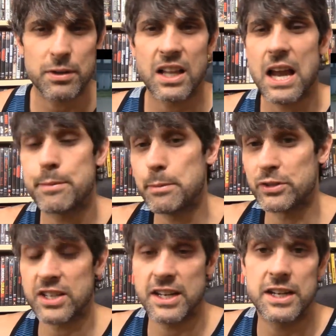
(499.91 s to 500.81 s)
But a lot of people
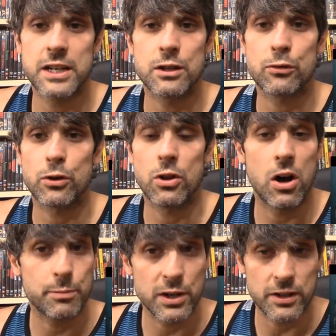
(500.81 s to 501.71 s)
sit in here for a
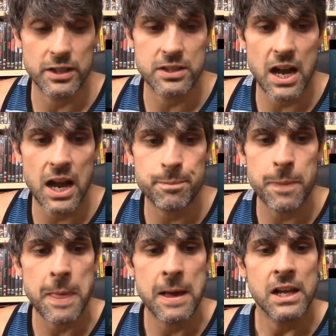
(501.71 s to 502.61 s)
long period of time
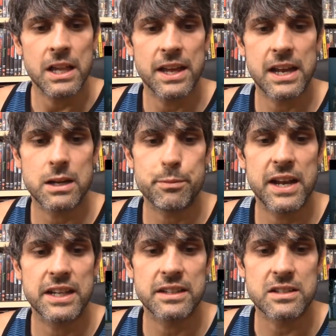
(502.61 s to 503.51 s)
they end up
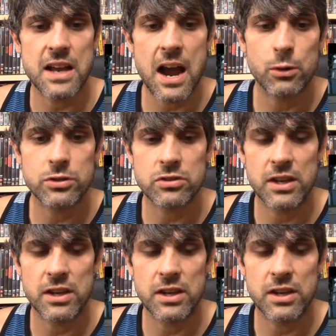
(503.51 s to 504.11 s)
getting this house.